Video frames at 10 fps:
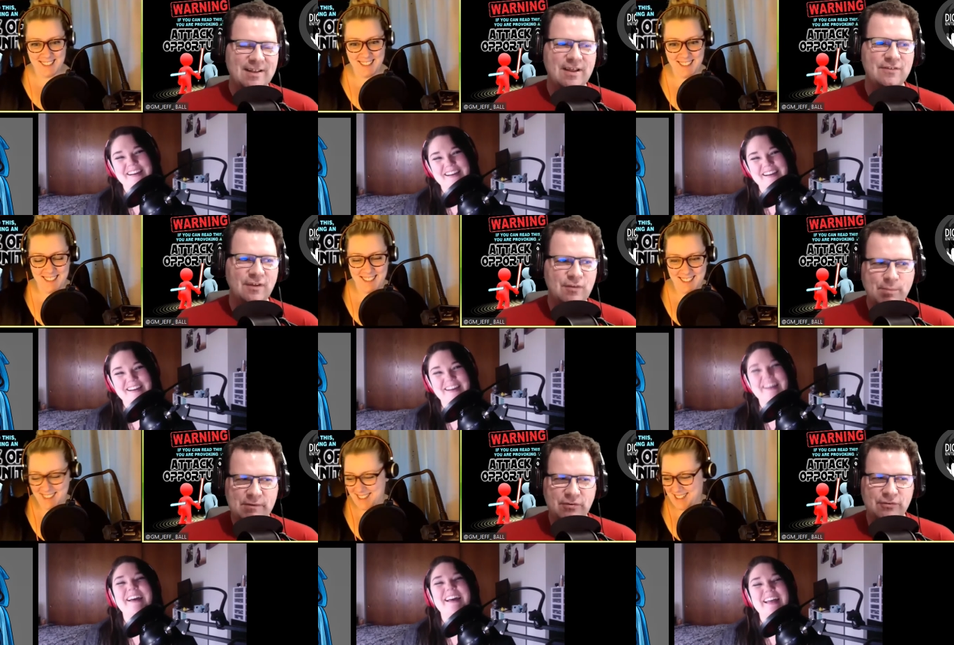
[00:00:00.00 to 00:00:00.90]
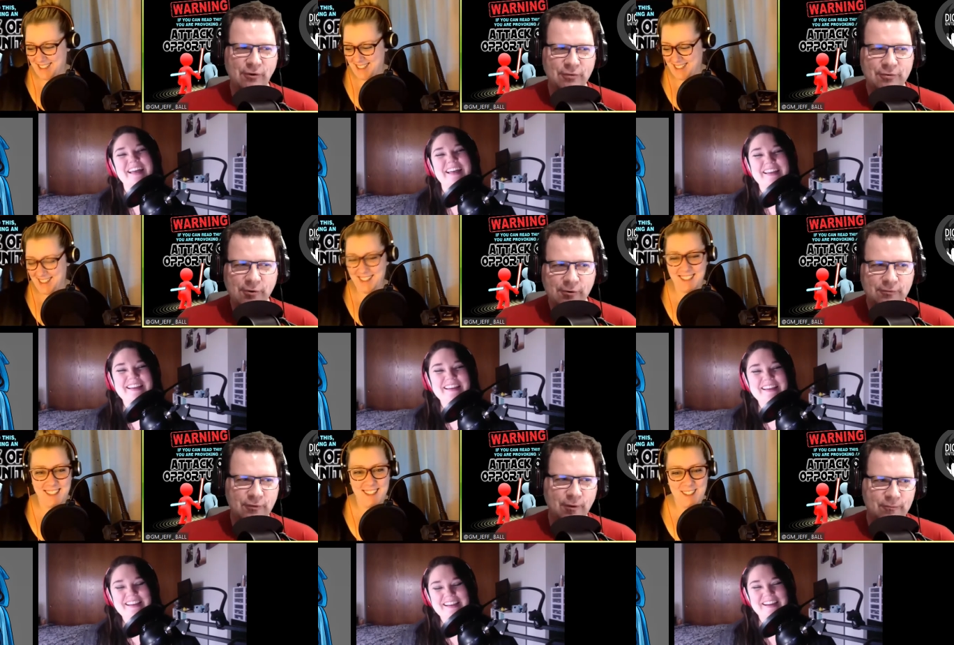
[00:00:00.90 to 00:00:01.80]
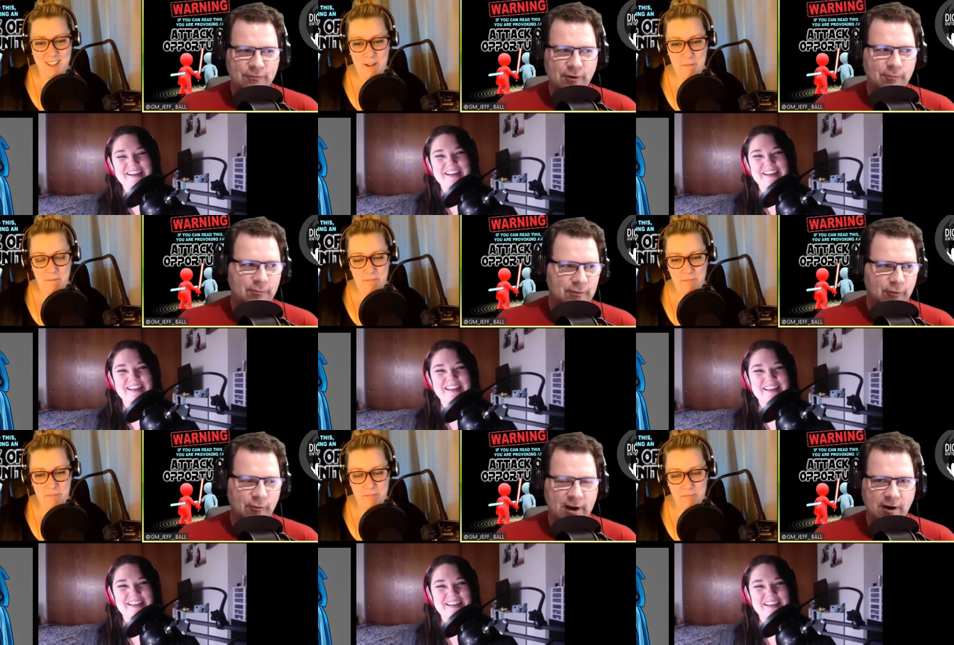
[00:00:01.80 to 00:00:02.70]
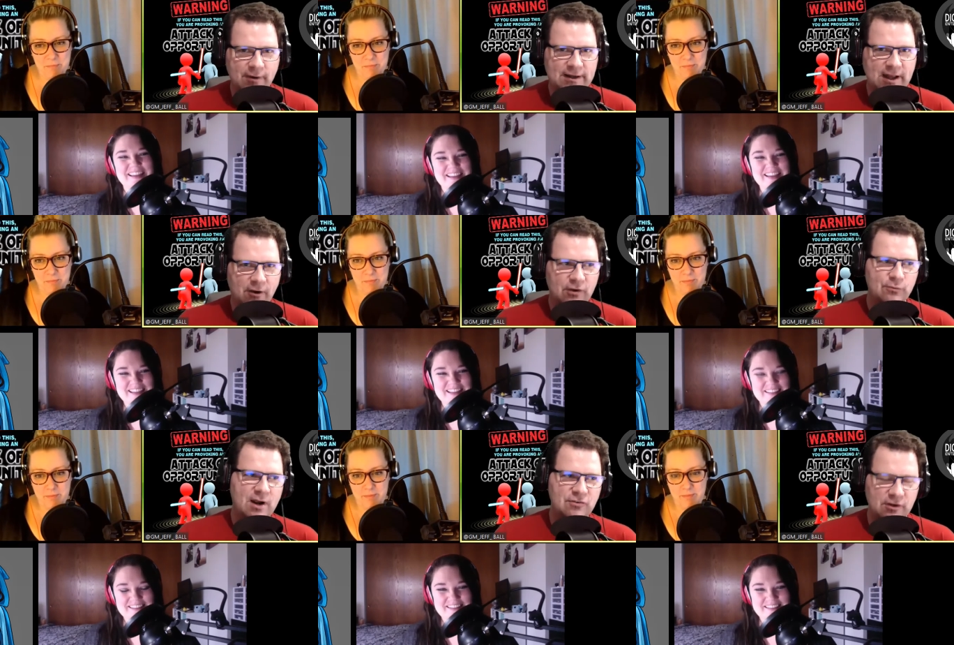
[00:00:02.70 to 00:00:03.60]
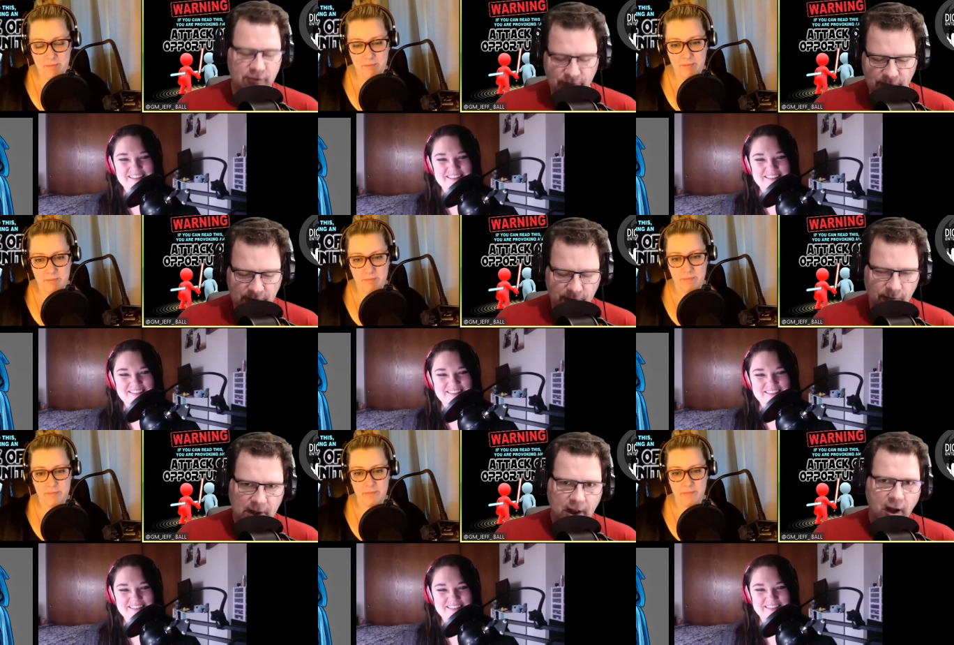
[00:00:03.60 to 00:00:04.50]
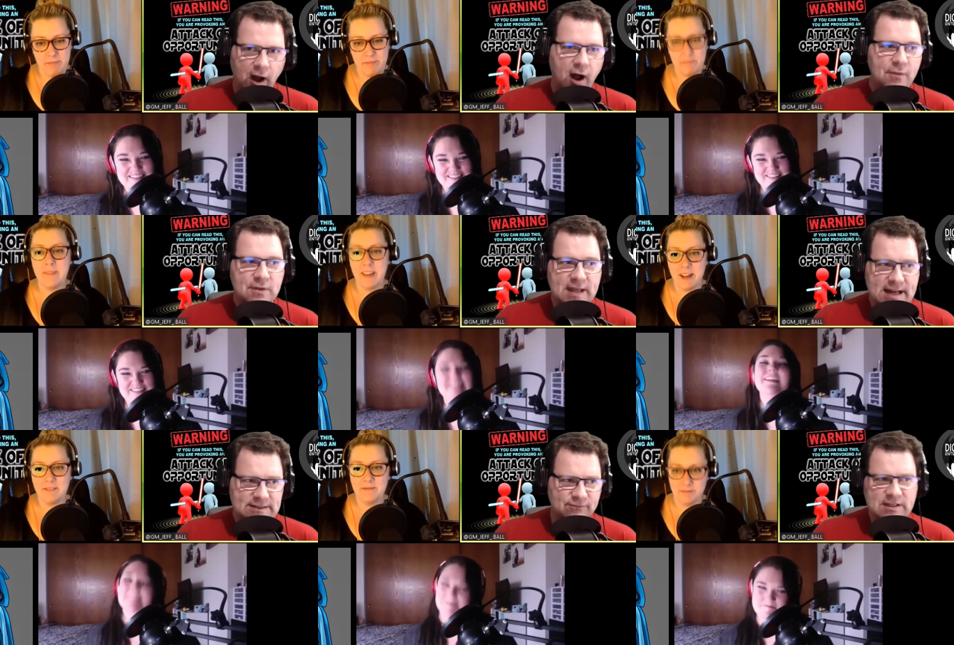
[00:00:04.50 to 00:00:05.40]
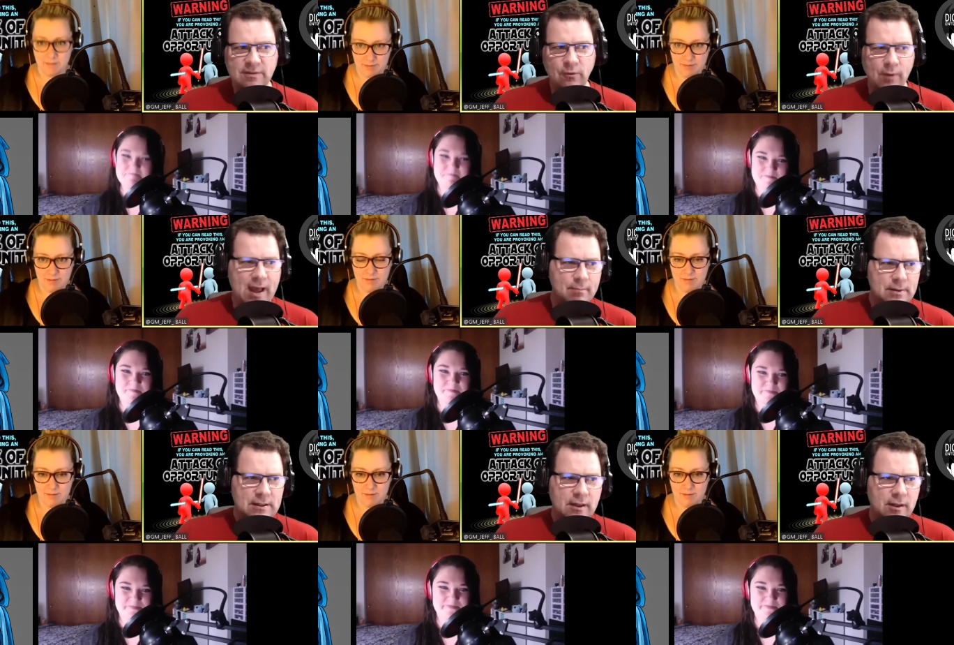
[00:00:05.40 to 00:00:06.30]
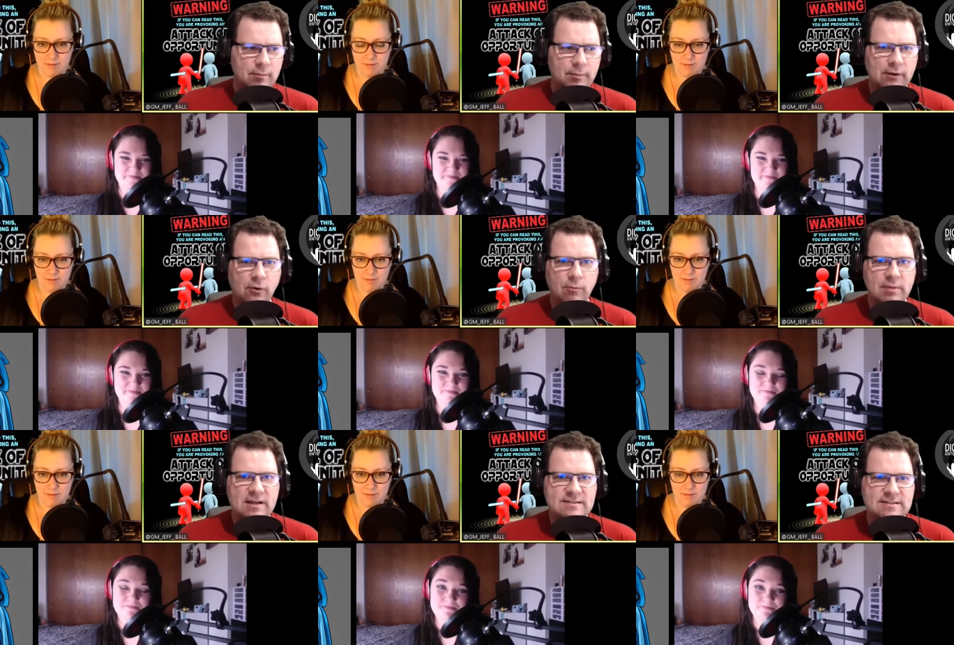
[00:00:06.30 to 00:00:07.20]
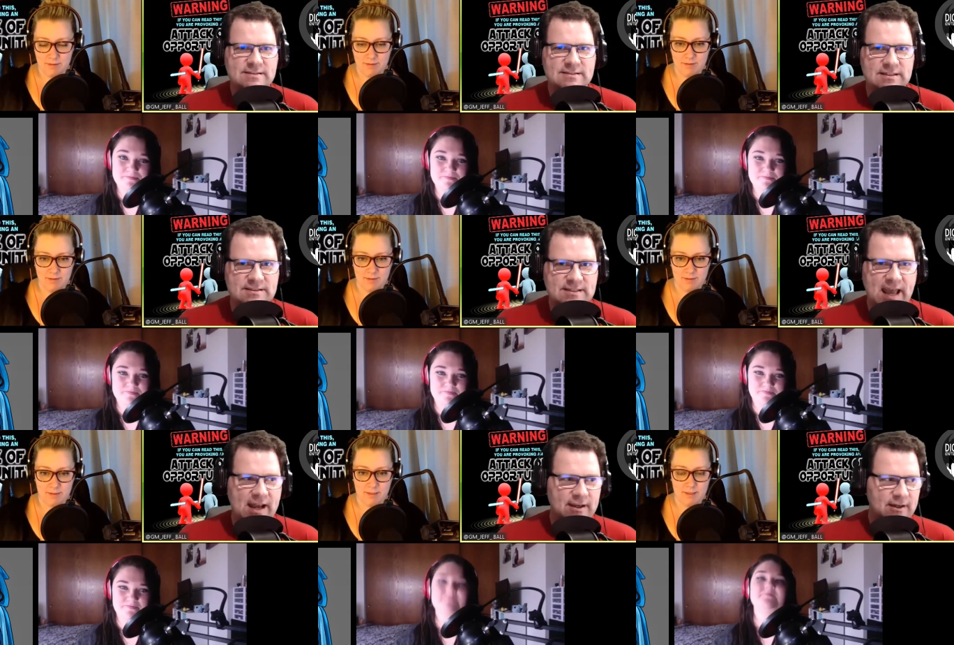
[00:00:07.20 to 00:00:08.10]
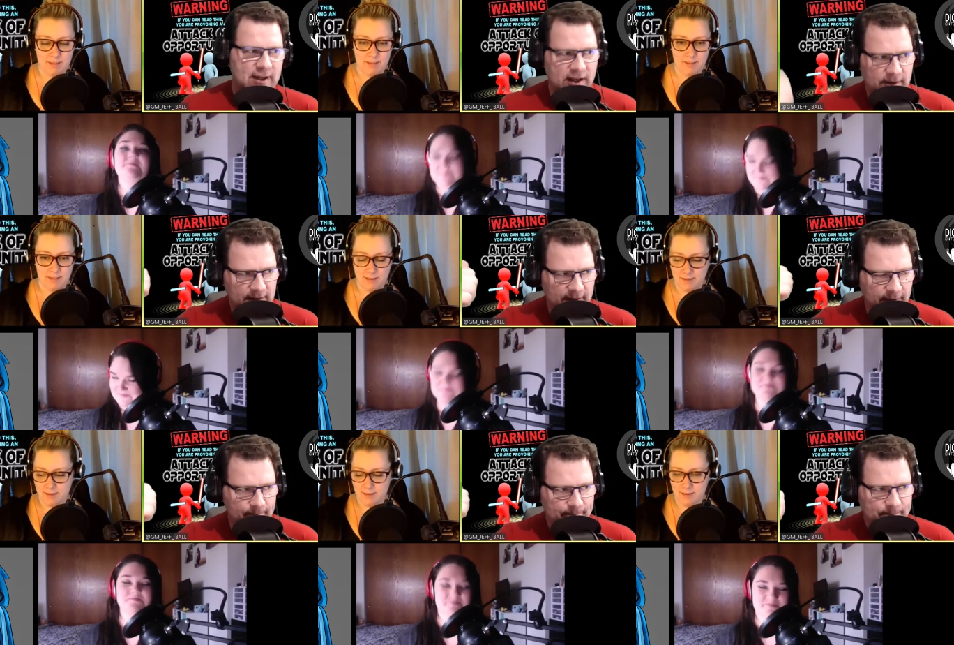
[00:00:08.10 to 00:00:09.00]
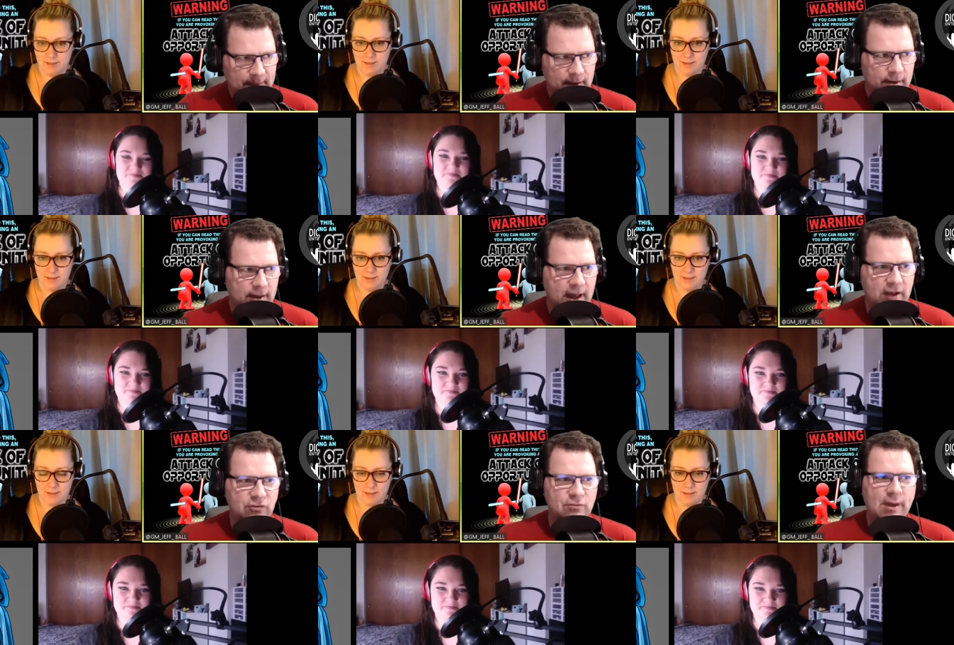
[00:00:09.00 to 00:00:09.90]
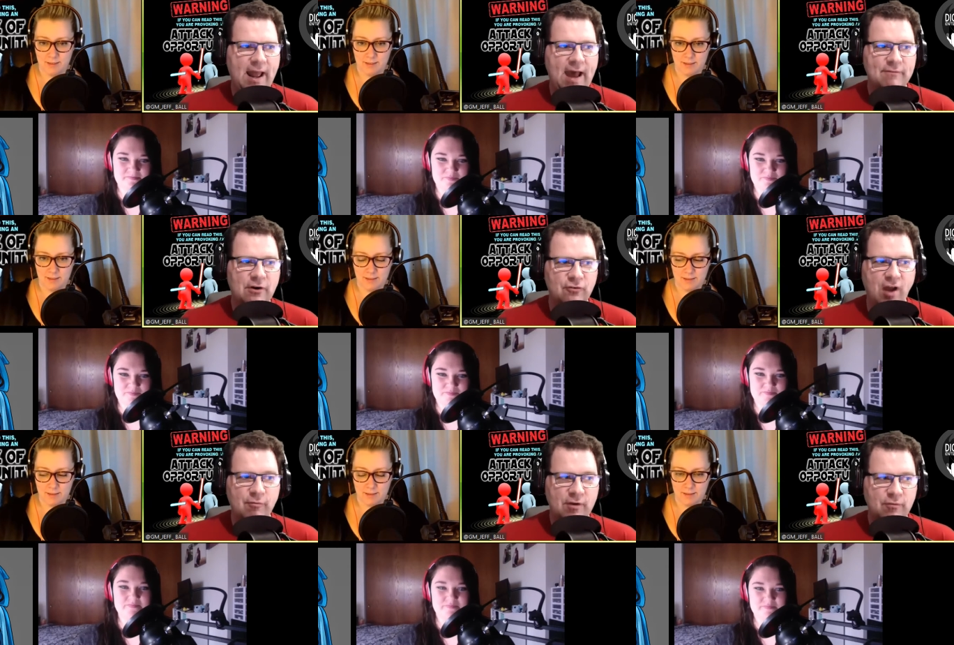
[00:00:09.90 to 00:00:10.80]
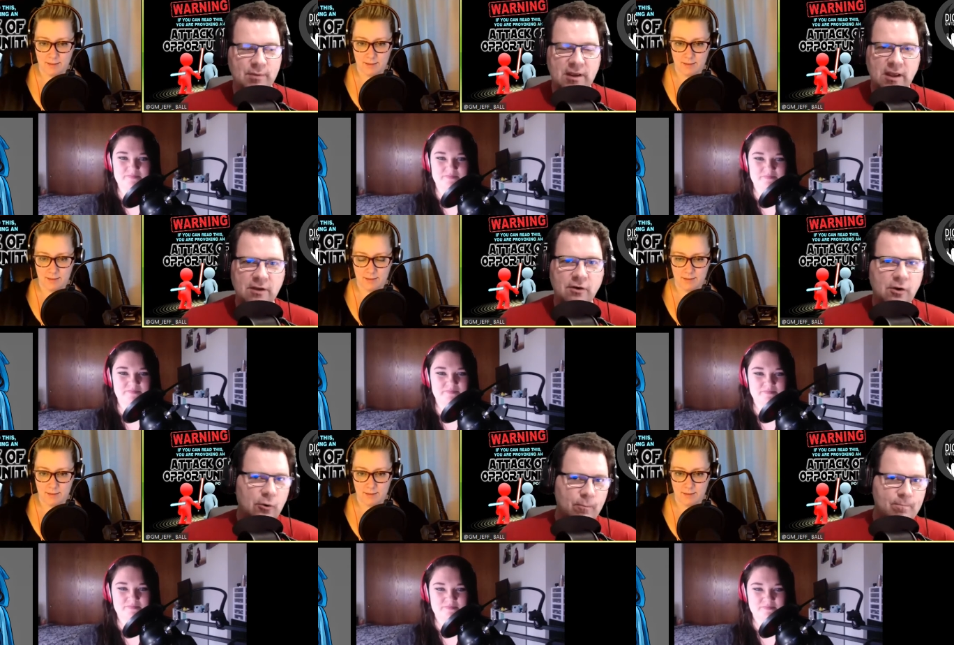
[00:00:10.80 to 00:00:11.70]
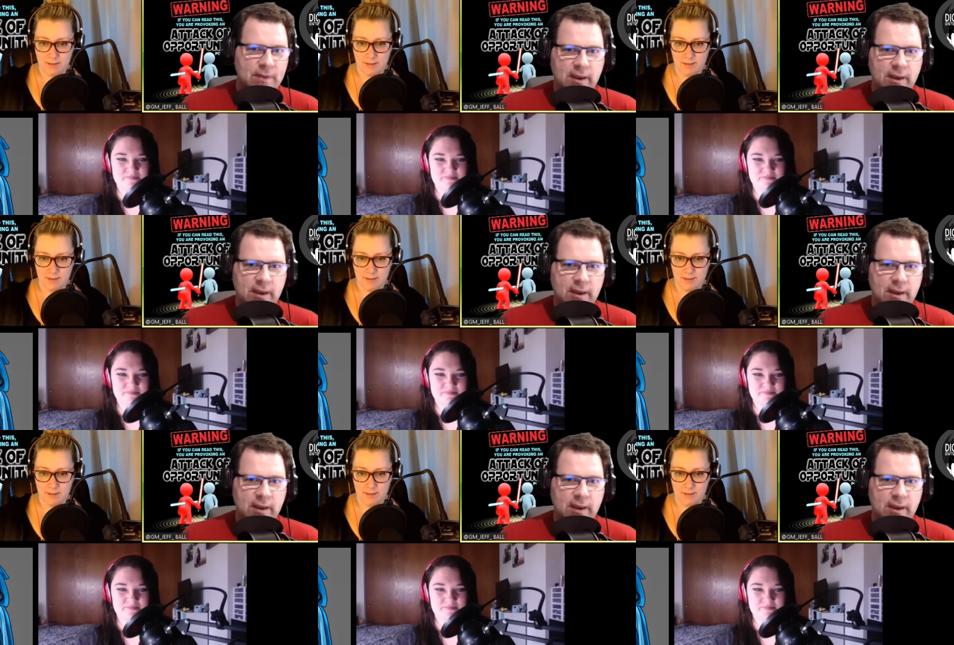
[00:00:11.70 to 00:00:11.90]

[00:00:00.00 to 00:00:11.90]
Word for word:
Speaker 1: that's that's a bit of a stone throw from from where we are right now because we're actually interviewing you on the net via the web, but home base is is Canada and. Um, Ashley's about a half an hour drive away from me in her home.